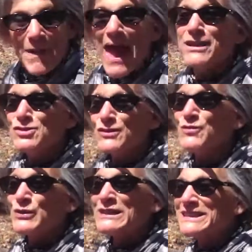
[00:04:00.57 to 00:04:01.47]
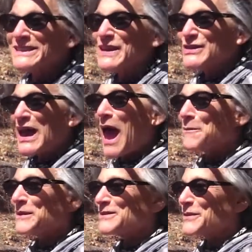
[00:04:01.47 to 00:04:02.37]
anxious for it to
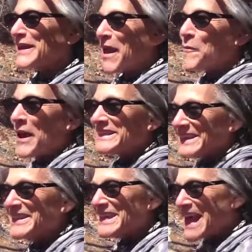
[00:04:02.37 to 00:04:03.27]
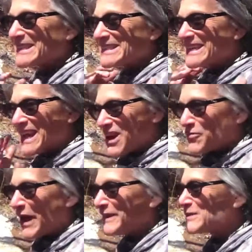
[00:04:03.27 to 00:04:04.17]
happen, so I can't wait till the next
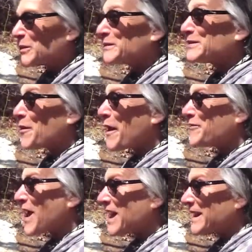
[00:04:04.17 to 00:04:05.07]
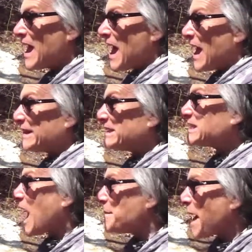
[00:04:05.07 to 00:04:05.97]
rainstorm. So I've got a little
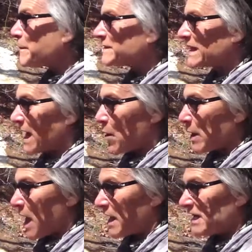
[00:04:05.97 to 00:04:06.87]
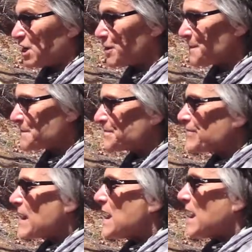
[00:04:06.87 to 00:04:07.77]
time-lapse thing going on here.
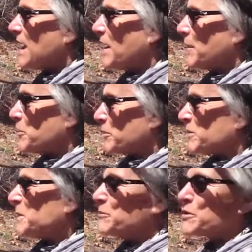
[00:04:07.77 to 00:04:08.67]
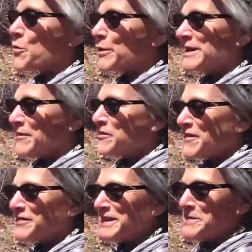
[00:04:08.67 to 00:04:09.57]
It's being recorded every
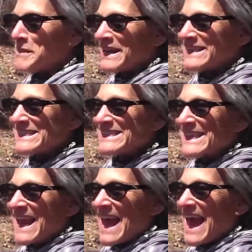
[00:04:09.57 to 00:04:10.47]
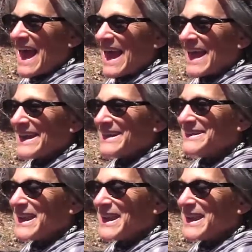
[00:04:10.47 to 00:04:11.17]
15 minutes. And